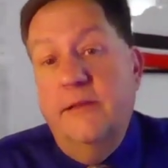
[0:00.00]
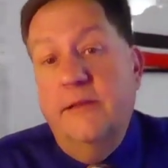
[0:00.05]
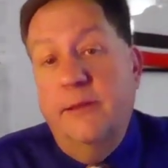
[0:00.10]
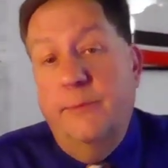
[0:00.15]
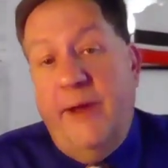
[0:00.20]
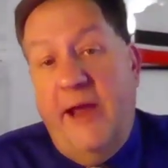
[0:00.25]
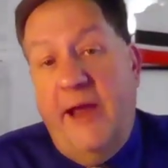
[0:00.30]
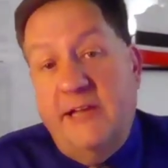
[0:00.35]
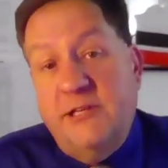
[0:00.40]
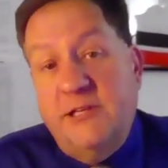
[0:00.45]

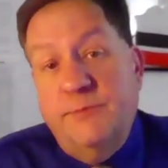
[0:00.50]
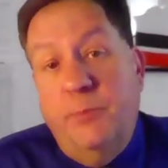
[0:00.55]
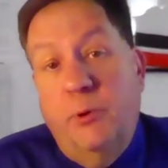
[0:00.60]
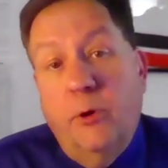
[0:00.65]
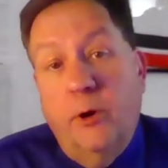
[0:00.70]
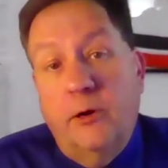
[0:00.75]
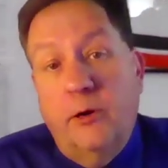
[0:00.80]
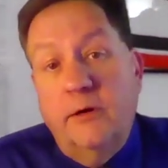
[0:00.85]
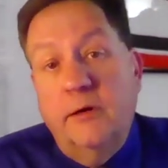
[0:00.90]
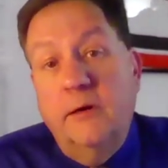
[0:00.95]
the
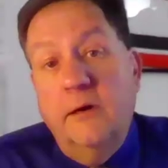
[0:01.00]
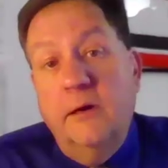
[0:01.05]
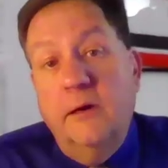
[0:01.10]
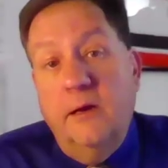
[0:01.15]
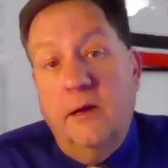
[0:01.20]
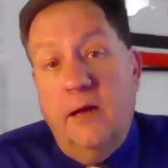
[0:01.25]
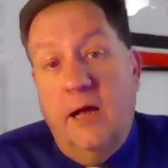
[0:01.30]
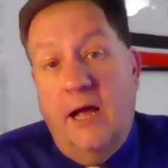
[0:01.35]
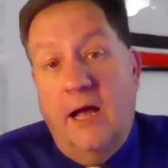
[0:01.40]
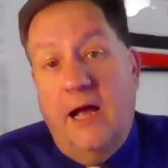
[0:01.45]
passport,
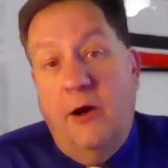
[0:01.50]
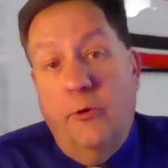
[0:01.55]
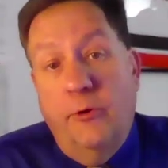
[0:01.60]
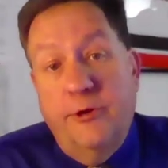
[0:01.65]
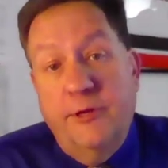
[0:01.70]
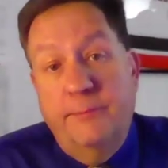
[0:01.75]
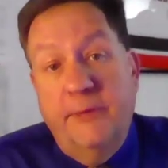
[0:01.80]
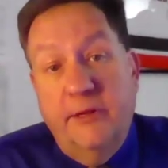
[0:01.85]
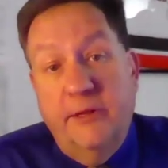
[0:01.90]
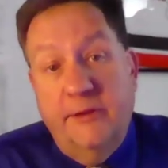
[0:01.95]

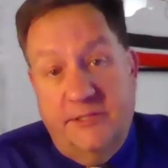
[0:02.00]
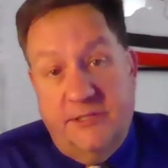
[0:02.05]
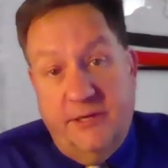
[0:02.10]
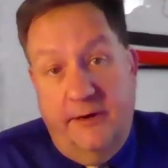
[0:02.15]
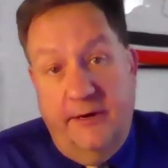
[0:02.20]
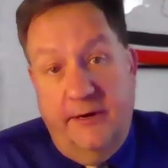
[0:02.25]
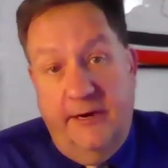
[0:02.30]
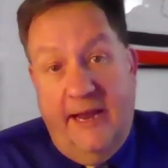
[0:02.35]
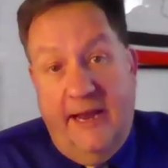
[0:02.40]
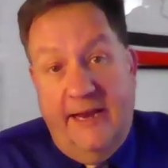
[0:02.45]
or the
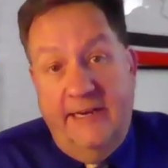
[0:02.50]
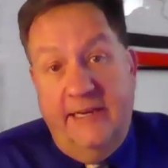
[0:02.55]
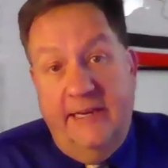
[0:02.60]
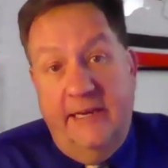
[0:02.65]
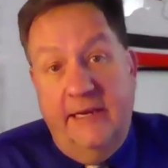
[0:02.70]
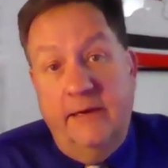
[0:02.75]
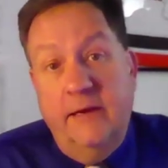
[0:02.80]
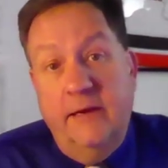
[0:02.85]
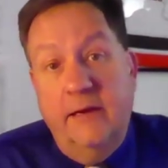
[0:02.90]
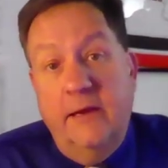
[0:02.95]
military
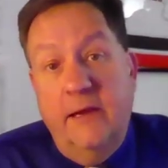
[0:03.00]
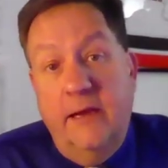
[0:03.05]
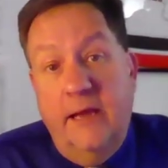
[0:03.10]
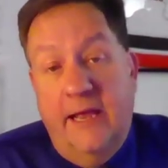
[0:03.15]
ID.